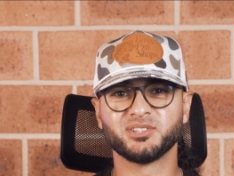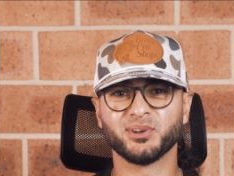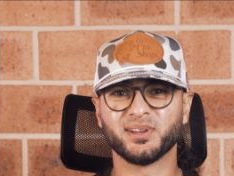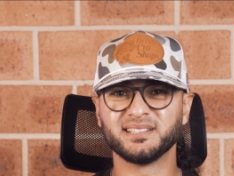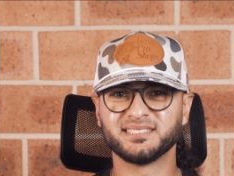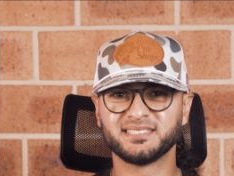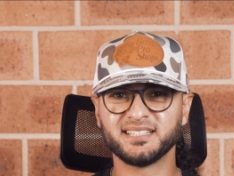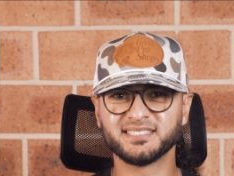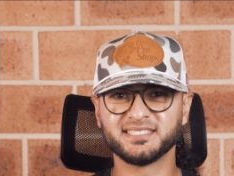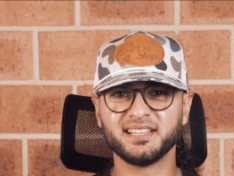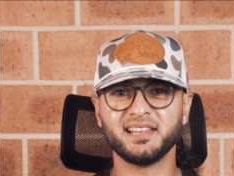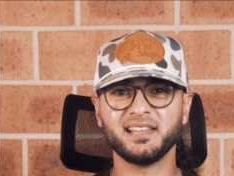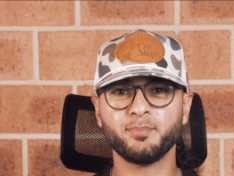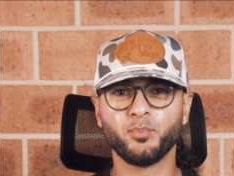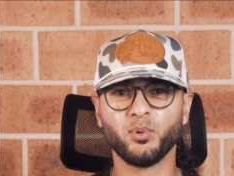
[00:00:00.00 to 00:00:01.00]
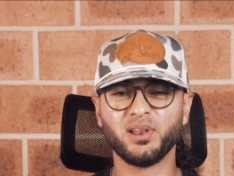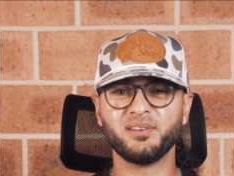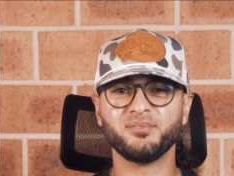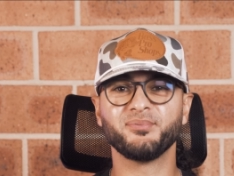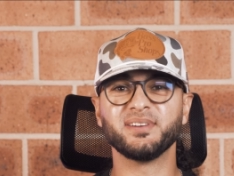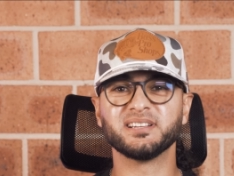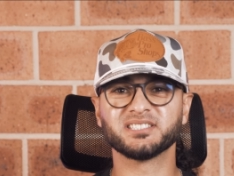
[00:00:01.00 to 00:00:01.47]
who consistently pull
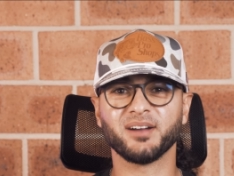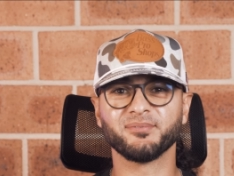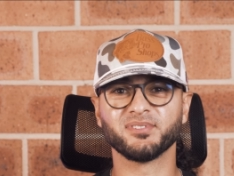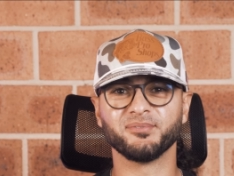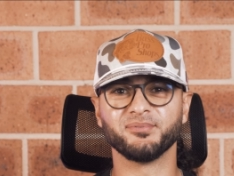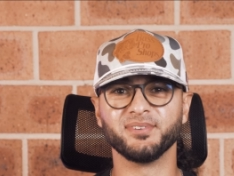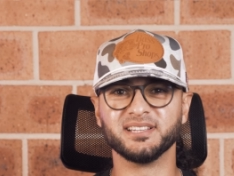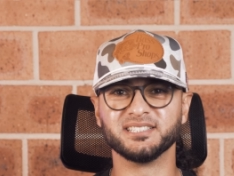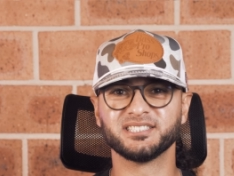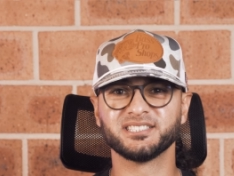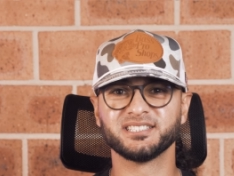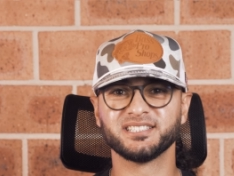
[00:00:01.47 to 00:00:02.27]
in fish after fish?